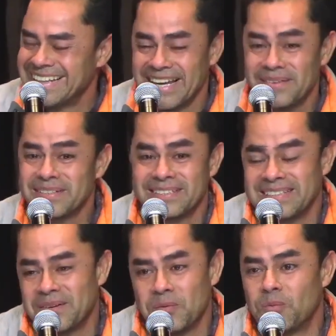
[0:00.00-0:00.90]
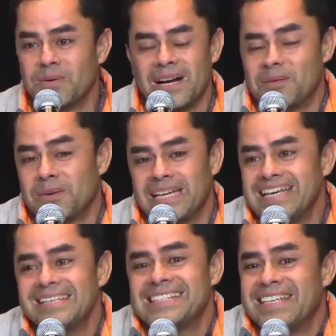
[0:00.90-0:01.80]
There was
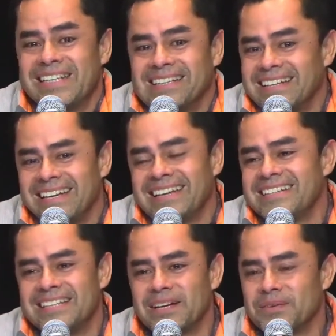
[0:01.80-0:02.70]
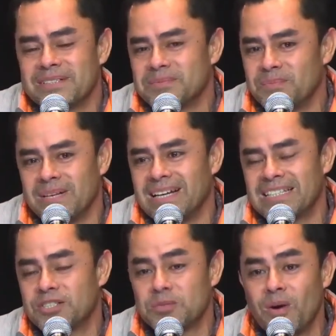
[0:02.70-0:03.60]
easy.
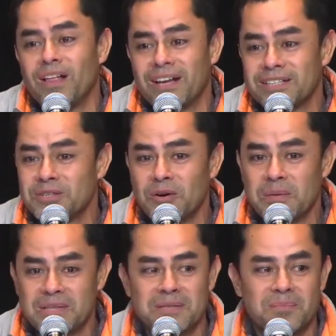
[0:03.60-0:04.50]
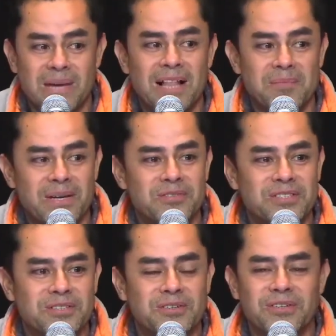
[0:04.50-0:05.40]
It's a small auditorium. It's an
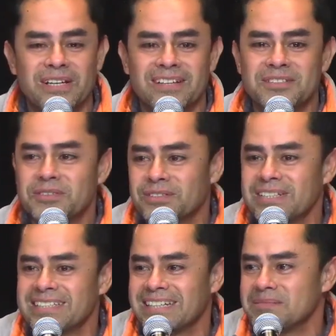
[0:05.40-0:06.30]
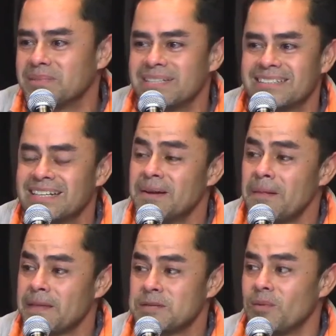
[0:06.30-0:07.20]
elementary school here, 232nd Place.
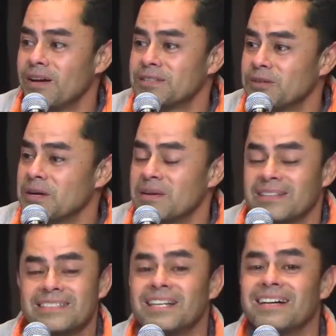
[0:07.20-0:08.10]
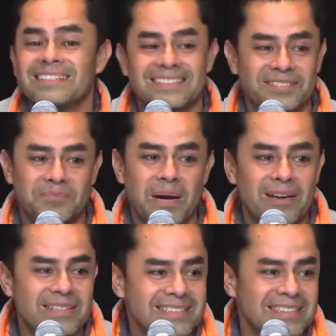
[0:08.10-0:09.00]
Small auditorium. They had tons of
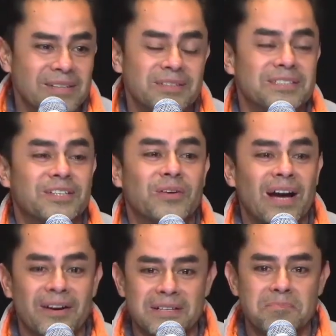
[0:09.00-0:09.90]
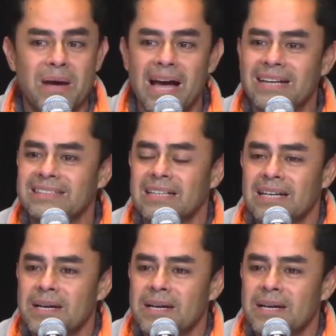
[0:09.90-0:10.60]
parents in there. It was crowded, packed.